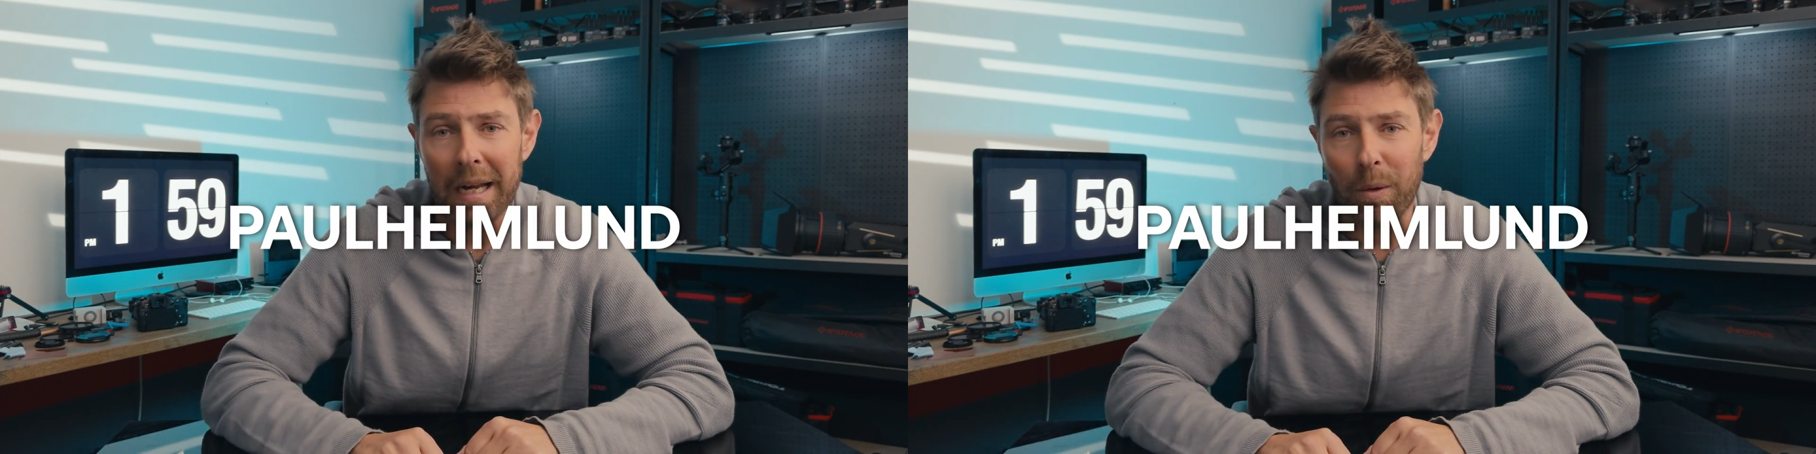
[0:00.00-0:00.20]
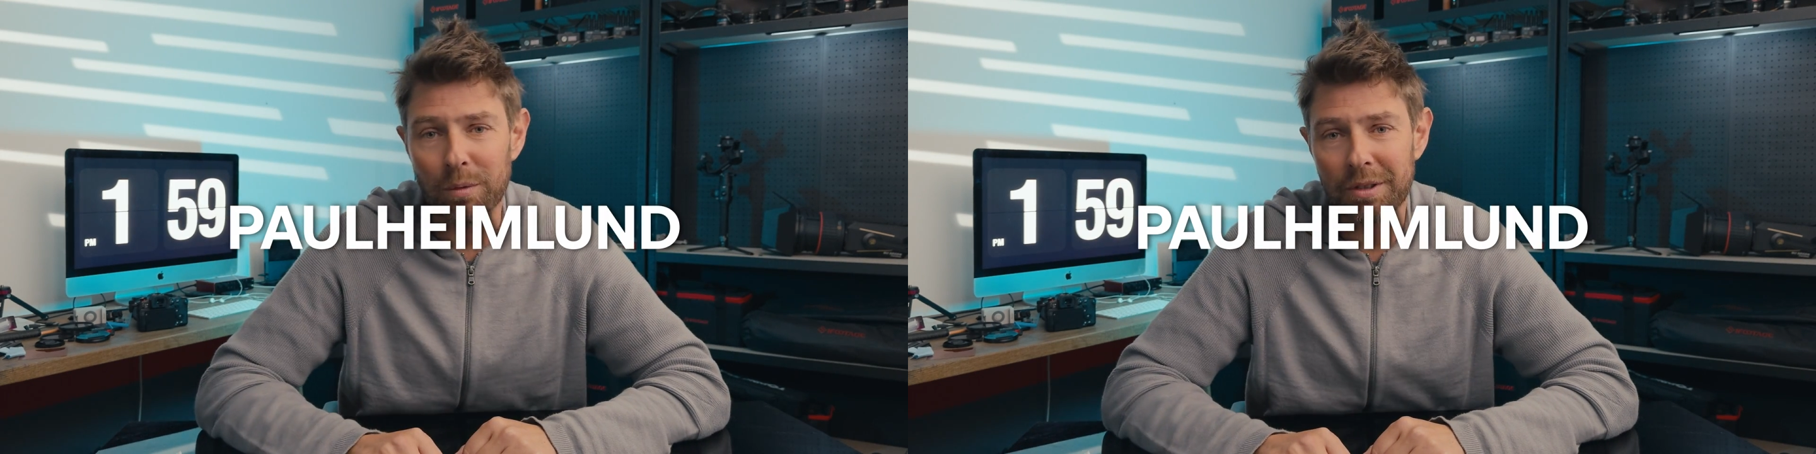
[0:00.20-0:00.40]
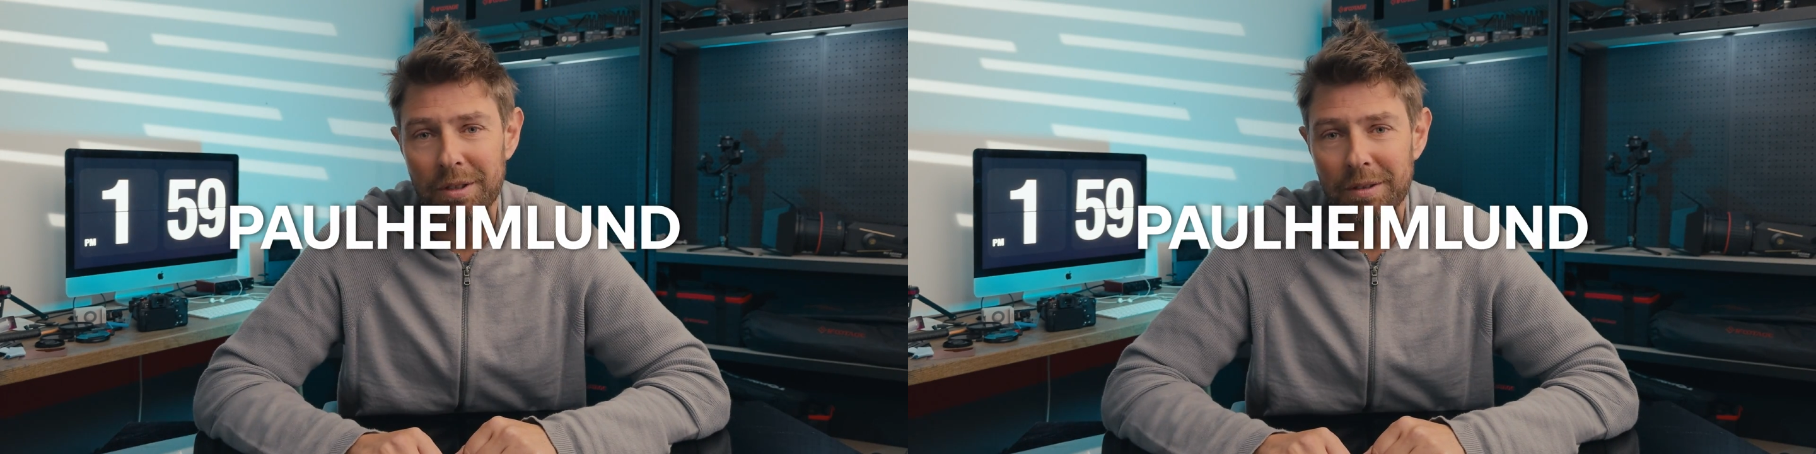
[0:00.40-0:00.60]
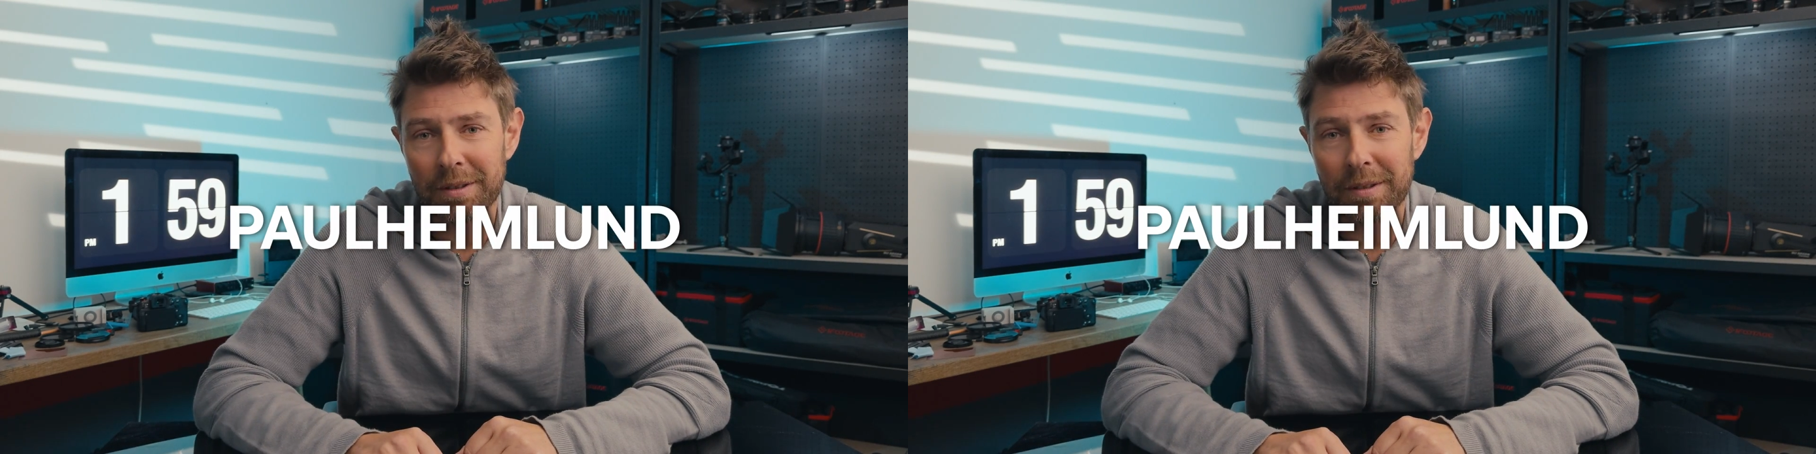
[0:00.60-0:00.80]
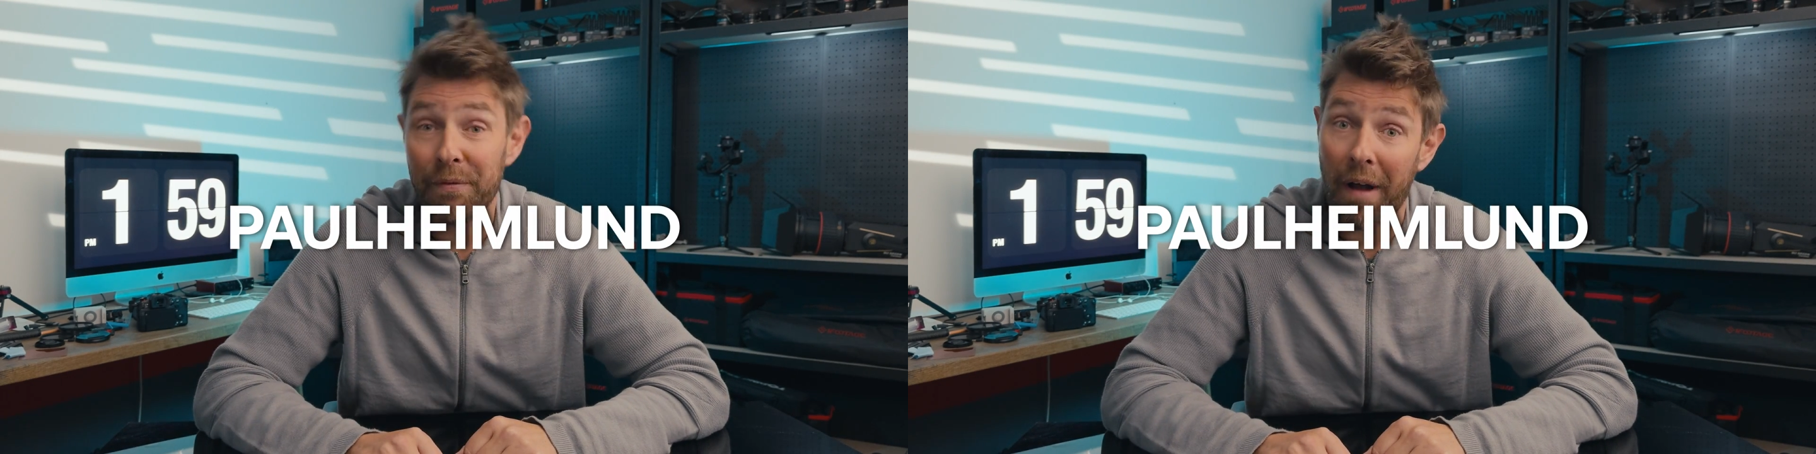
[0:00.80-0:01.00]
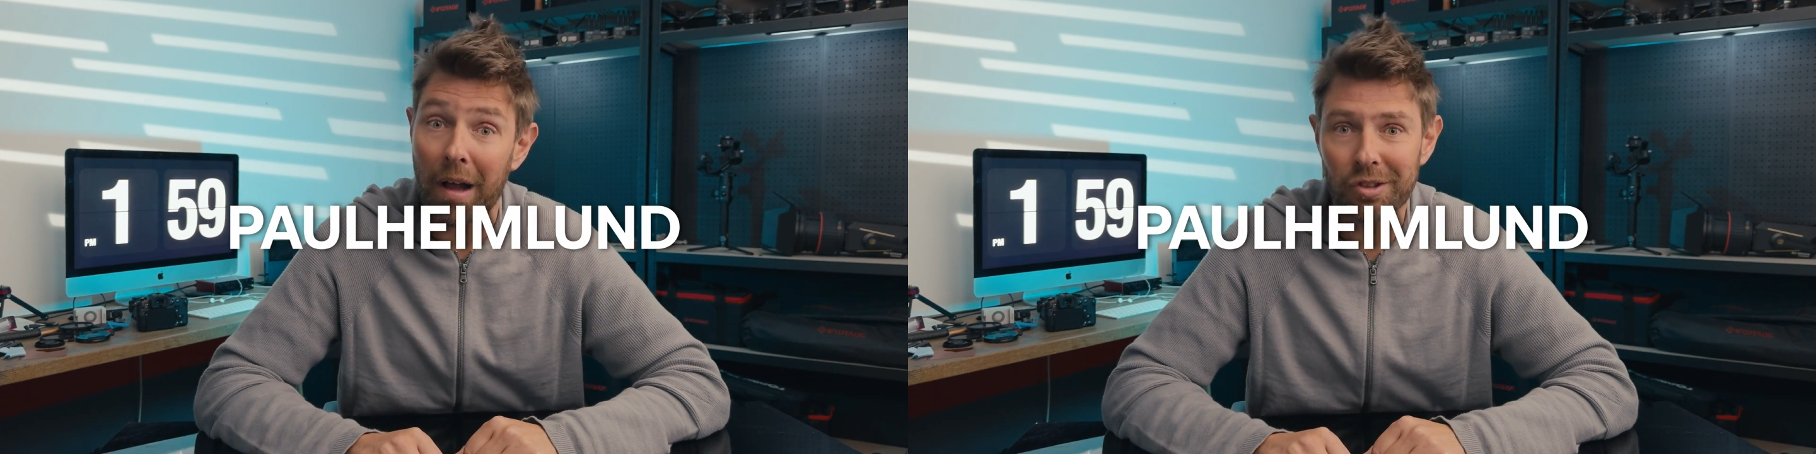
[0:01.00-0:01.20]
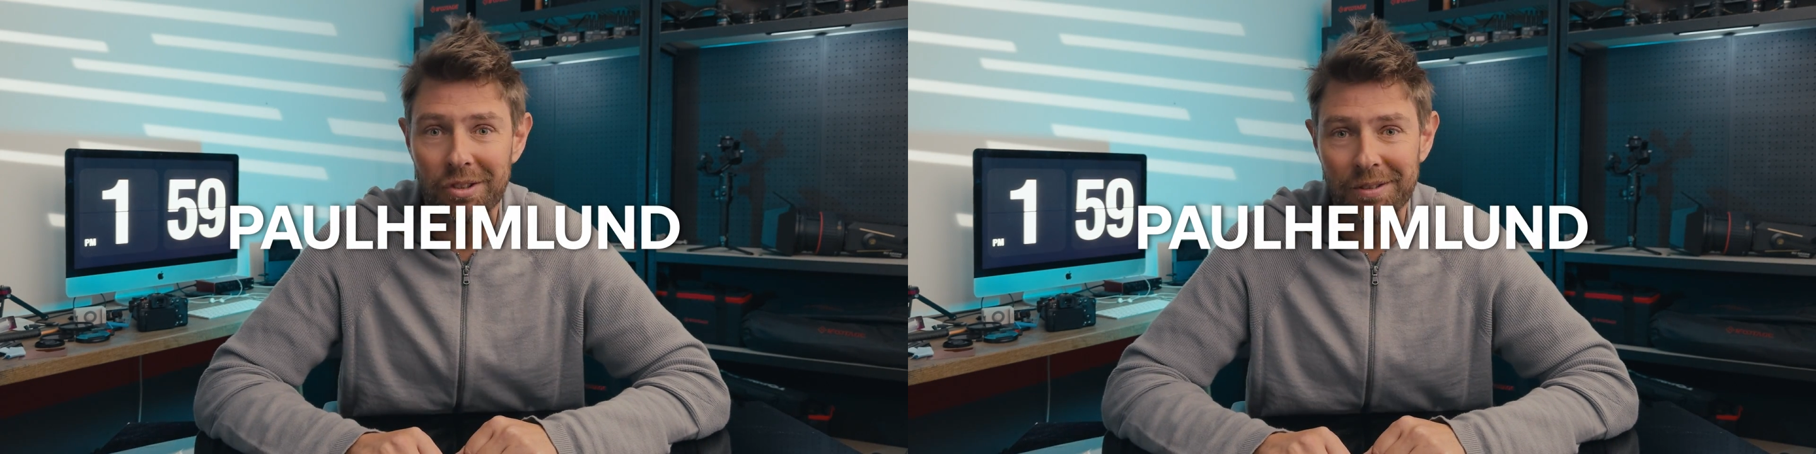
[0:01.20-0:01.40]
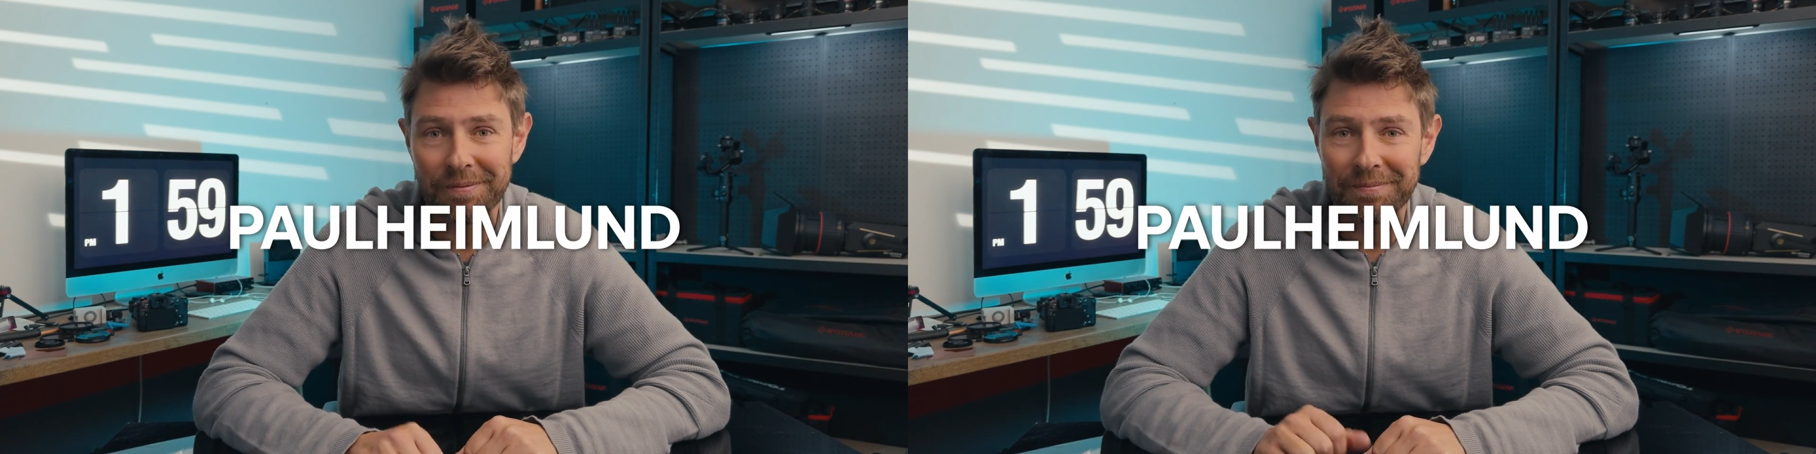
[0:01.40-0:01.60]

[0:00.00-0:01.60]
out fast.